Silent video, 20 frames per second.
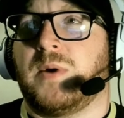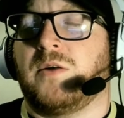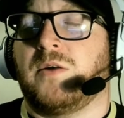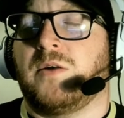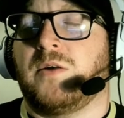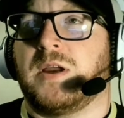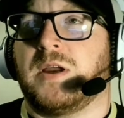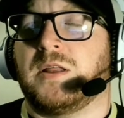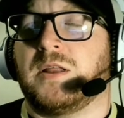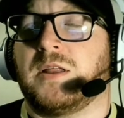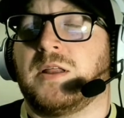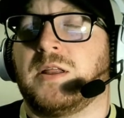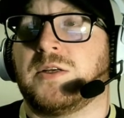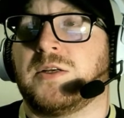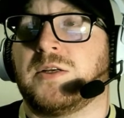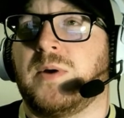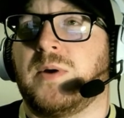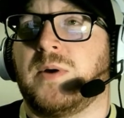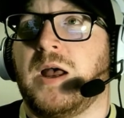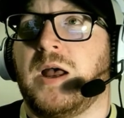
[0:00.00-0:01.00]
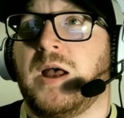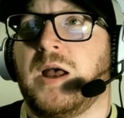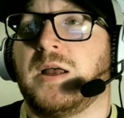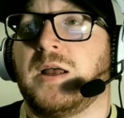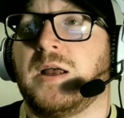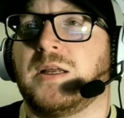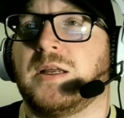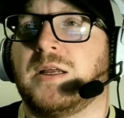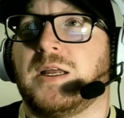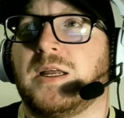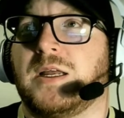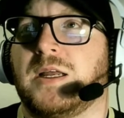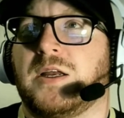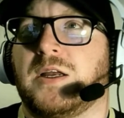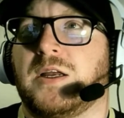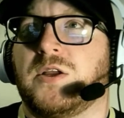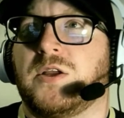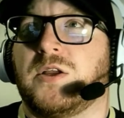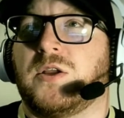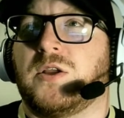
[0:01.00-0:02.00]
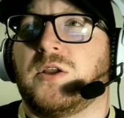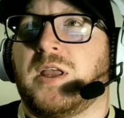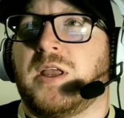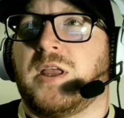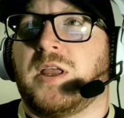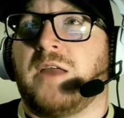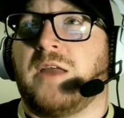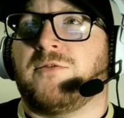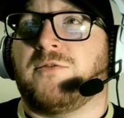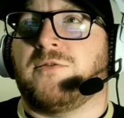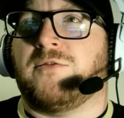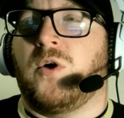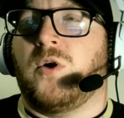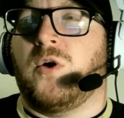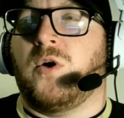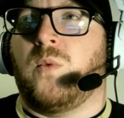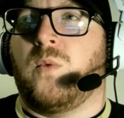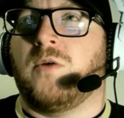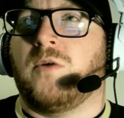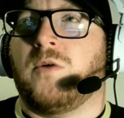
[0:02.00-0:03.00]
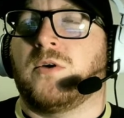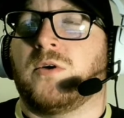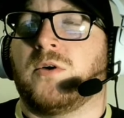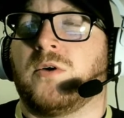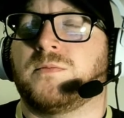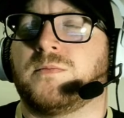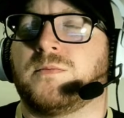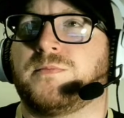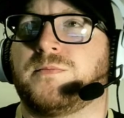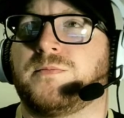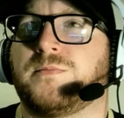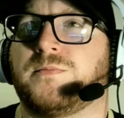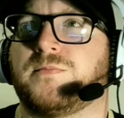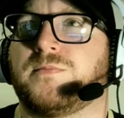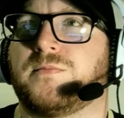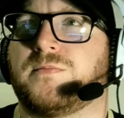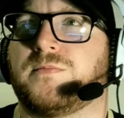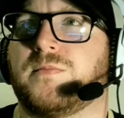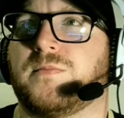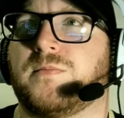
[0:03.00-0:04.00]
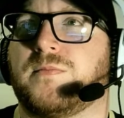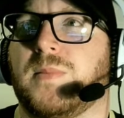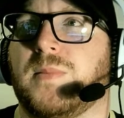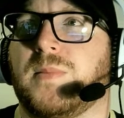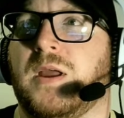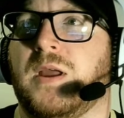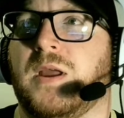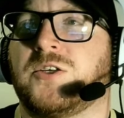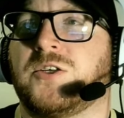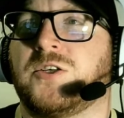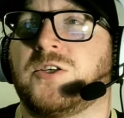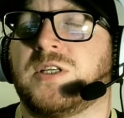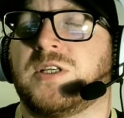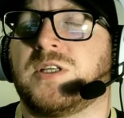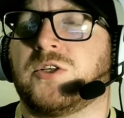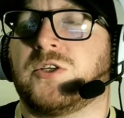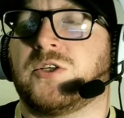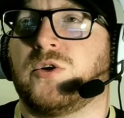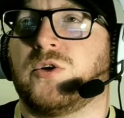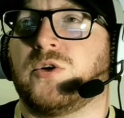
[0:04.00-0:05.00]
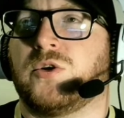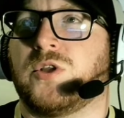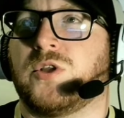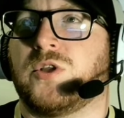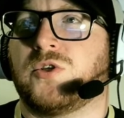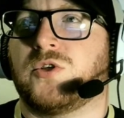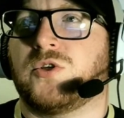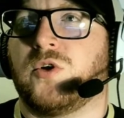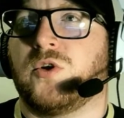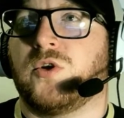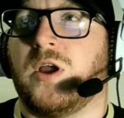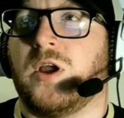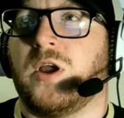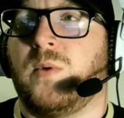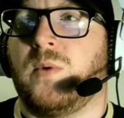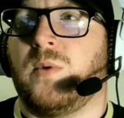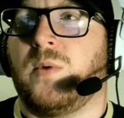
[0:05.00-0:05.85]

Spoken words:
to get in front of Worrell. And it's just that touch that took it away from